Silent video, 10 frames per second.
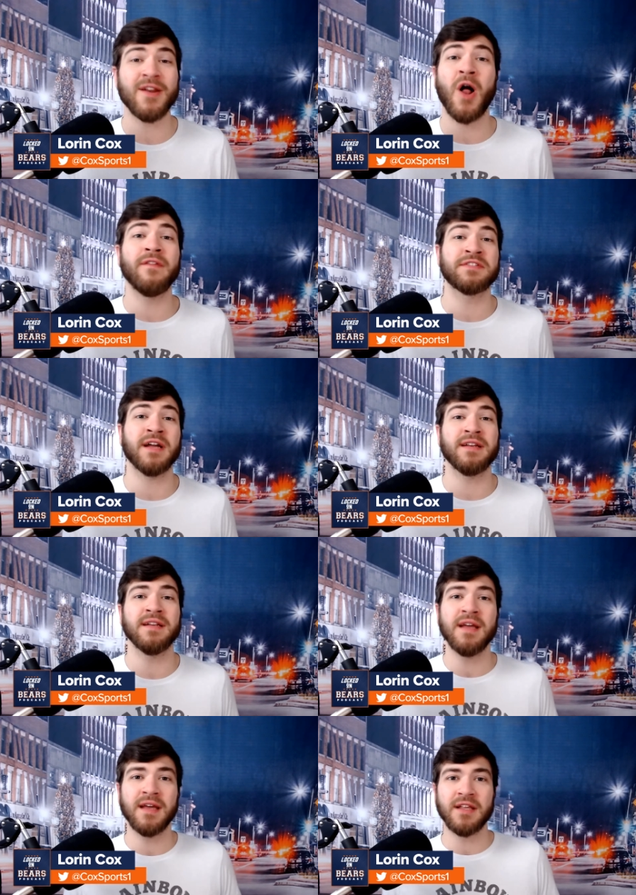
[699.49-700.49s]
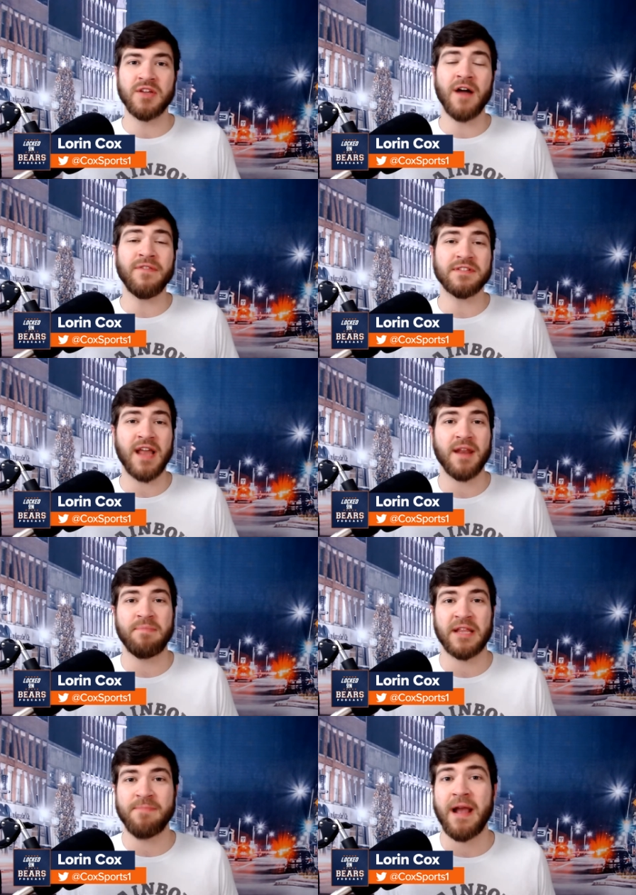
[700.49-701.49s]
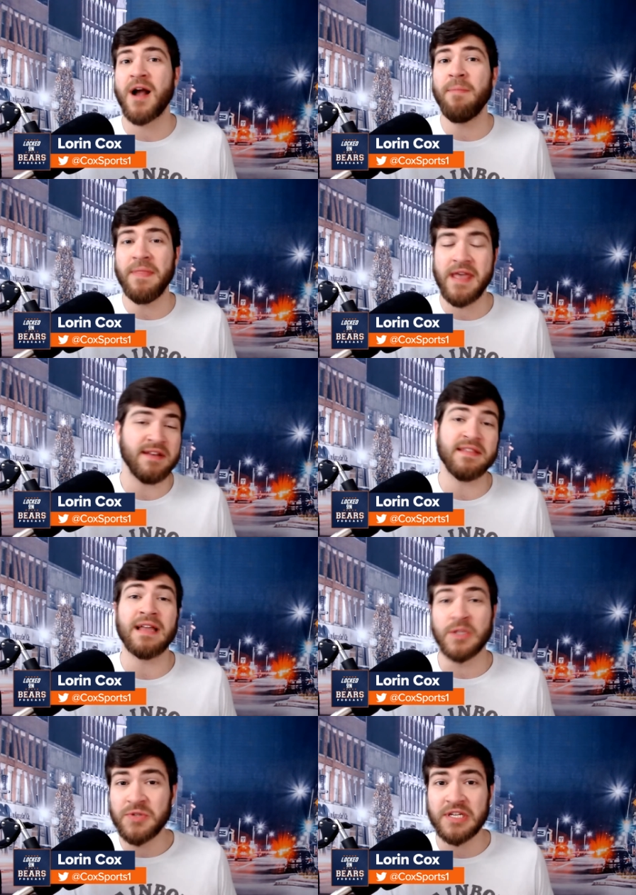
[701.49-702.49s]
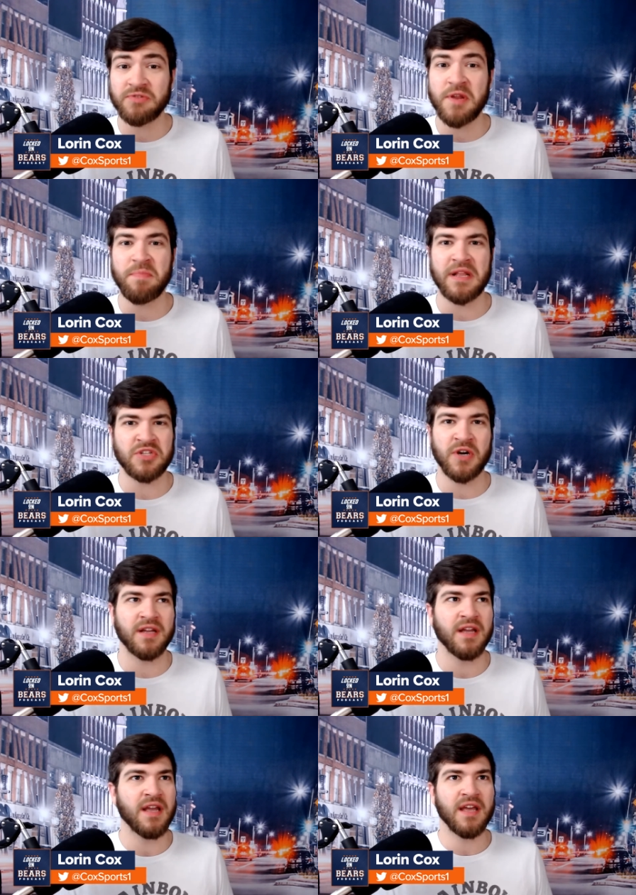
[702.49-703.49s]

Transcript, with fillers: And all of a sudden the offense kind of picked back up and they ended that losing streak, but it took